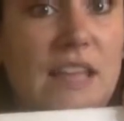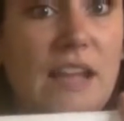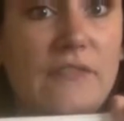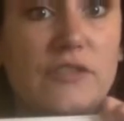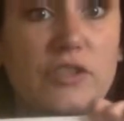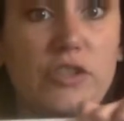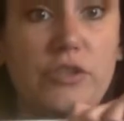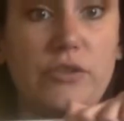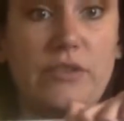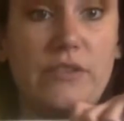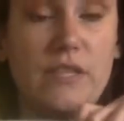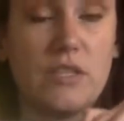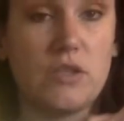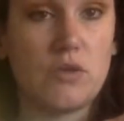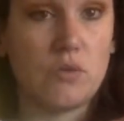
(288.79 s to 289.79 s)
afternoon in
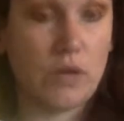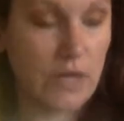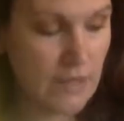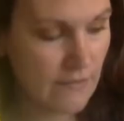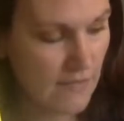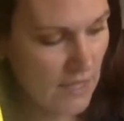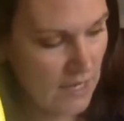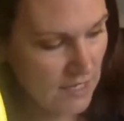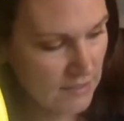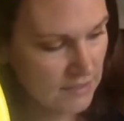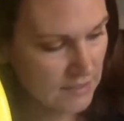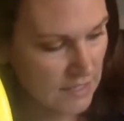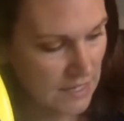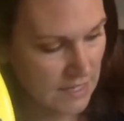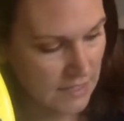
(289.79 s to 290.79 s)
this story. And then it
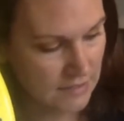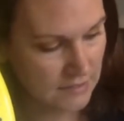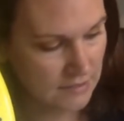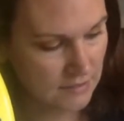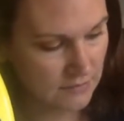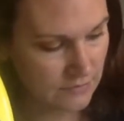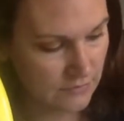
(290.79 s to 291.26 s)
says